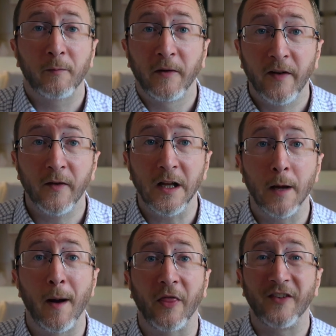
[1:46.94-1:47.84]

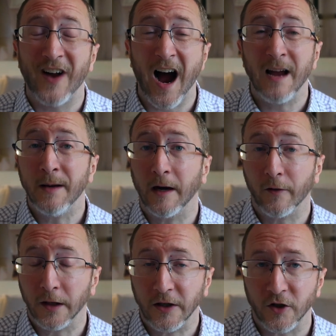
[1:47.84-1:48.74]
specifically about the timing
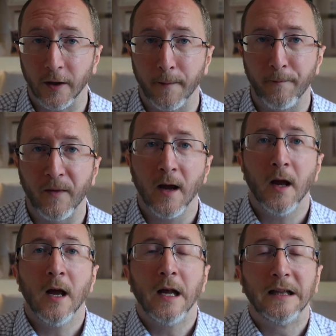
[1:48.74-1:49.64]
of the lesion.
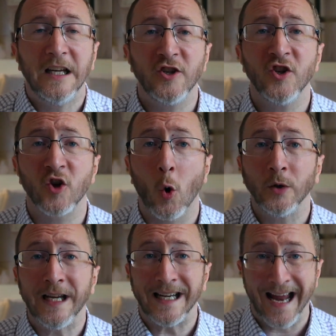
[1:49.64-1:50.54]
Lesions
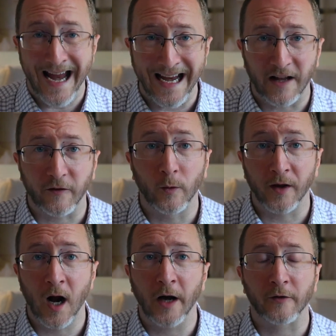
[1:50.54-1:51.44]
only enhance
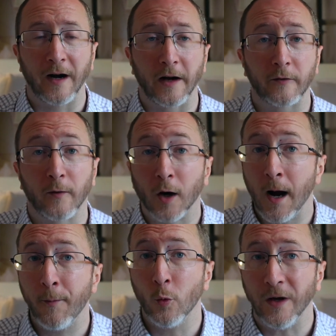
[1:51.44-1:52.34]
with contrast for a
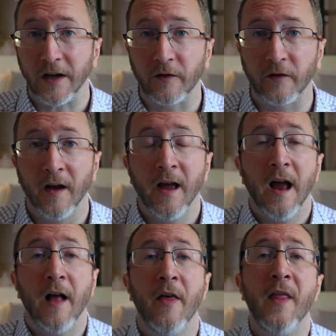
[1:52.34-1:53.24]
couple weeks,
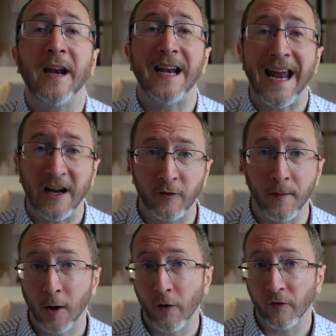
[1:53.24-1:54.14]
then that
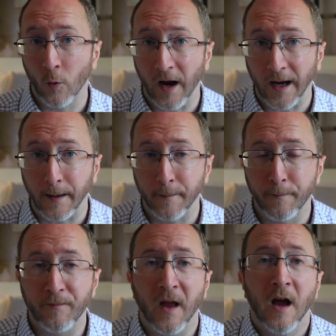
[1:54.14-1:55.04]
enhancement goes away.
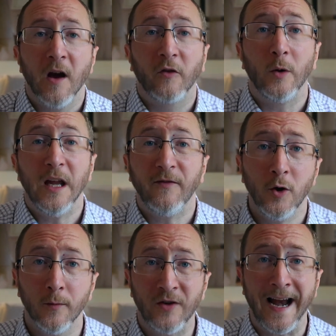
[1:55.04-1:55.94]
So if
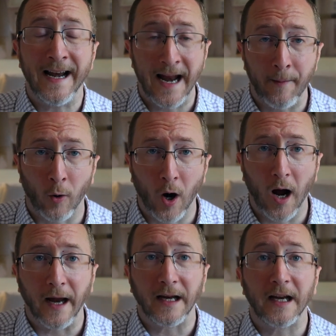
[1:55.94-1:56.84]
you obtain an
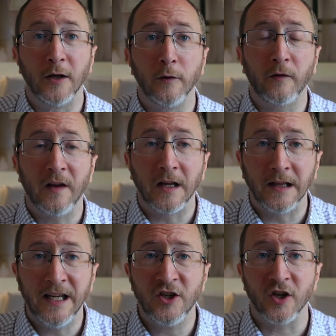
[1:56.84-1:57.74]
MRI and you see a
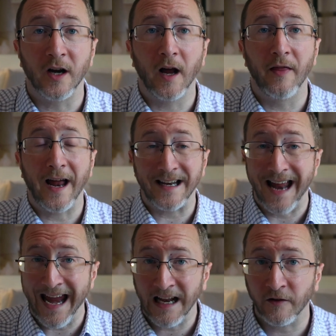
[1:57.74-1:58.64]
lesion that
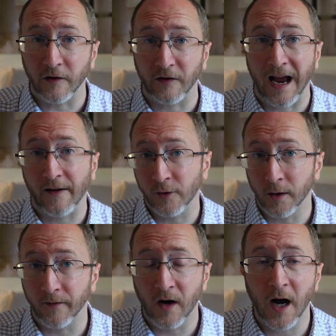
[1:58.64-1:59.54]
enhances
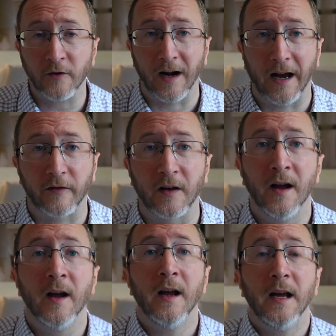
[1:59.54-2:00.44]
after you give
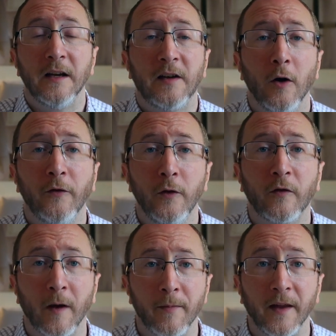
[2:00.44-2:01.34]
contrast, it tells
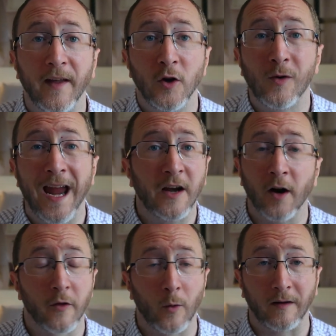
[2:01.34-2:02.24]
you something that you
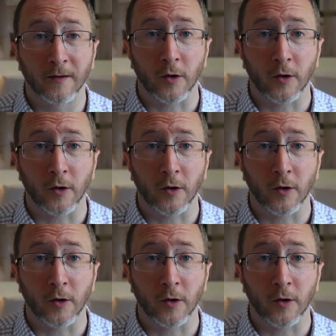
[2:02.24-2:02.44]
can't otherwise